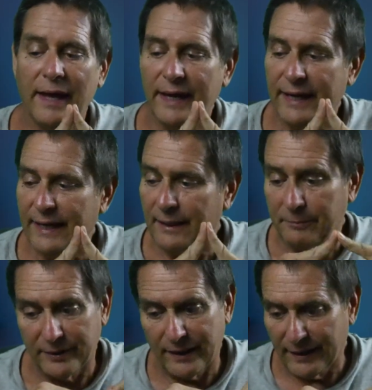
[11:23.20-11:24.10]
and I'm
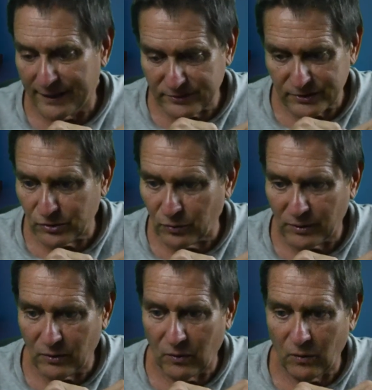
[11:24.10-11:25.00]
bringing an extra
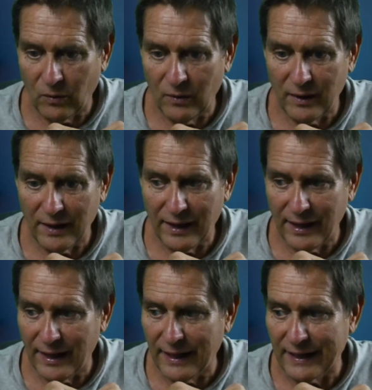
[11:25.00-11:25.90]
snorkel,
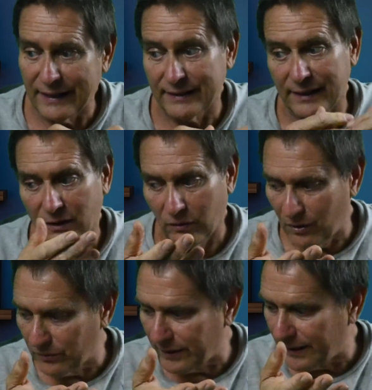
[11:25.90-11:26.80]
and then
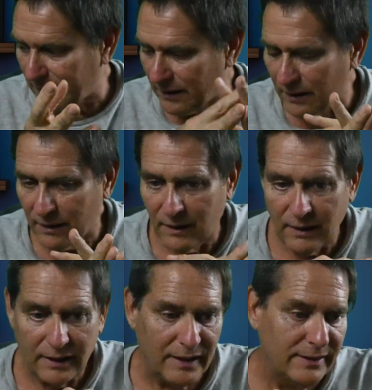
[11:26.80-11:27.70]
clothing,
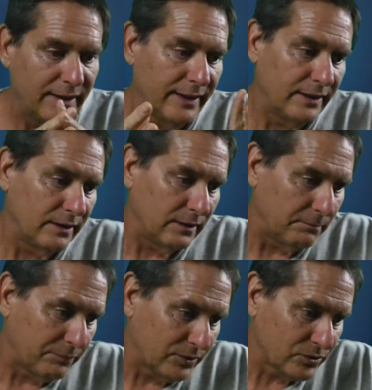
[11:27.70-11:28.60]
and then
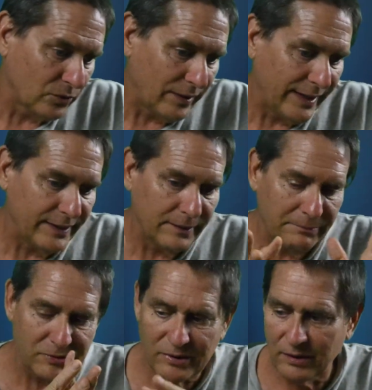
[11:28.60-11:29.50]
personal
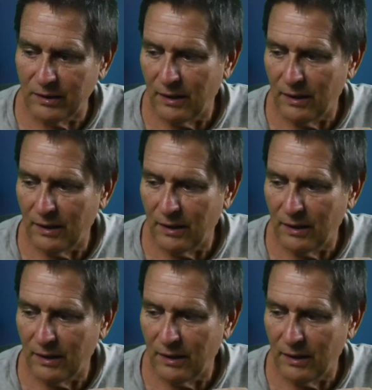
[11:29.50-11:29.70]
items.